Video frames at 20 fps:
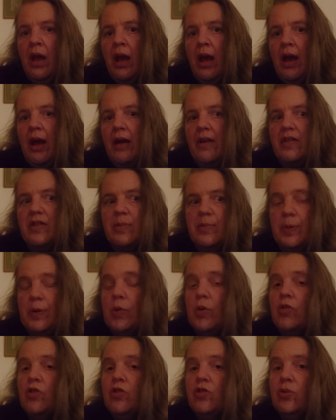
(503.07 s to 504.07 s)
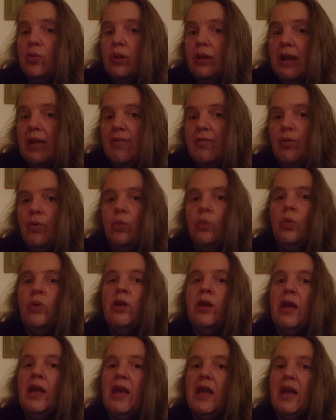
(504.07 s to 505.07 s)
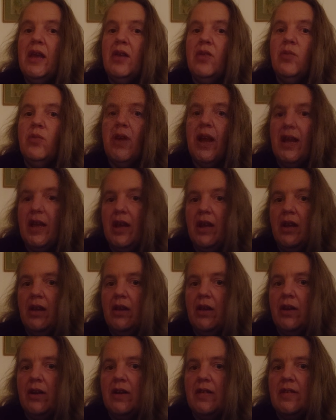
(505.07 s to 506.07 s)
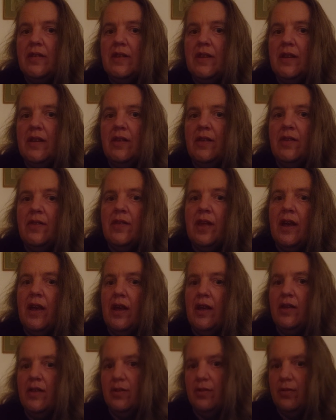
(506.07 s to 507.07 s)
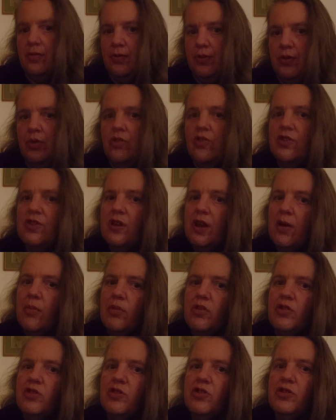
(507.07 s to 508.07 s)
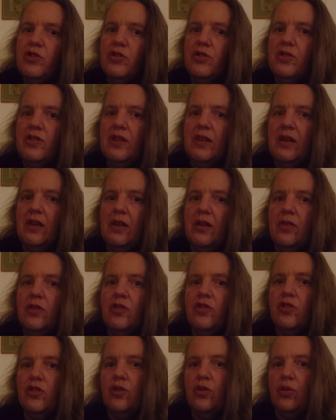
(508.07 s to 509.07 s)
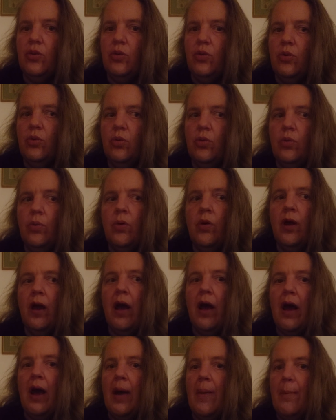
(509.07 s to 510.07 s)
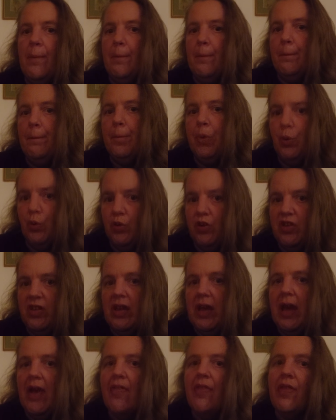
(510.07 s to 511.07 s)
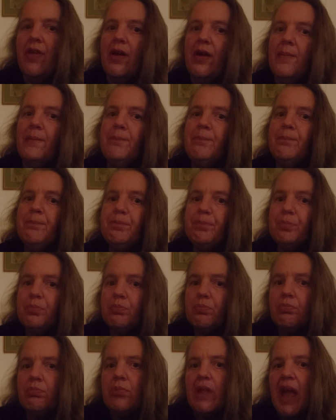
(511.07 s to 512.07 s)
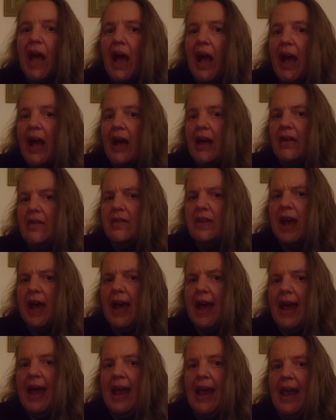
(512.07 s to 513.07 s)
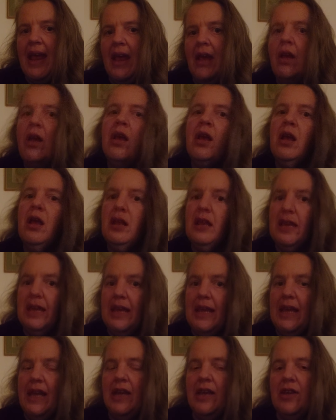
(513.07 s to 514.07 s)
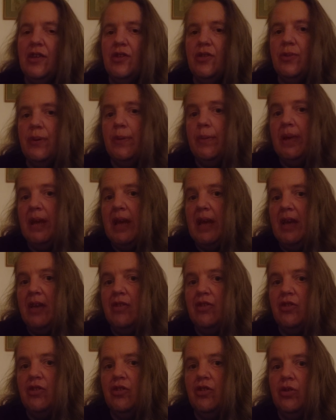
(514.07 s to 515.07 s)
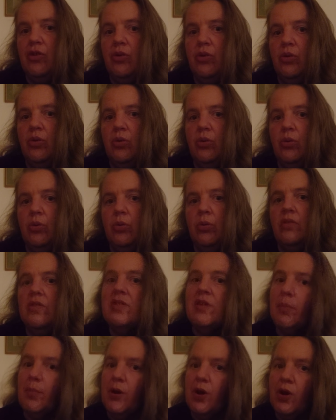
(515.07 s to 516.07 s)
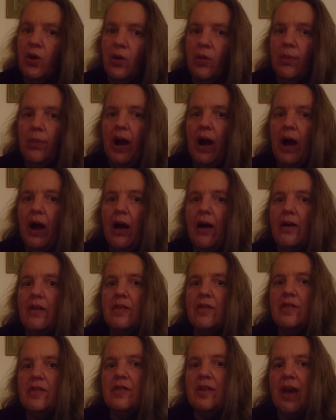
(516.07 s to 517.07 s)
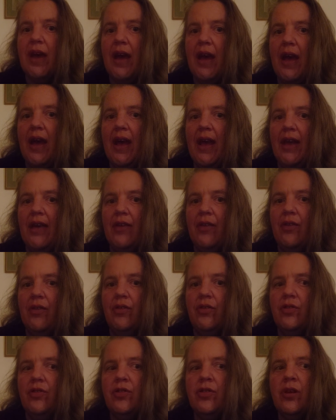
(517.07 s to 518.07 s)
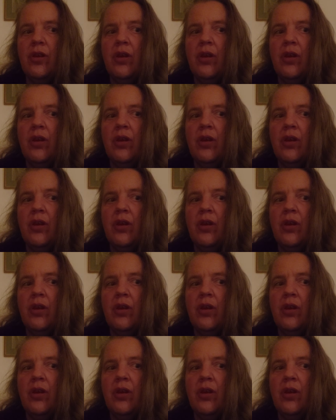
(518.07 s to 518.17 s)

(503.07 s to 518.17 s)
a spiritual level, in recognizing that the foods that I was choosing to put together had a linkage for me to someone who passed, and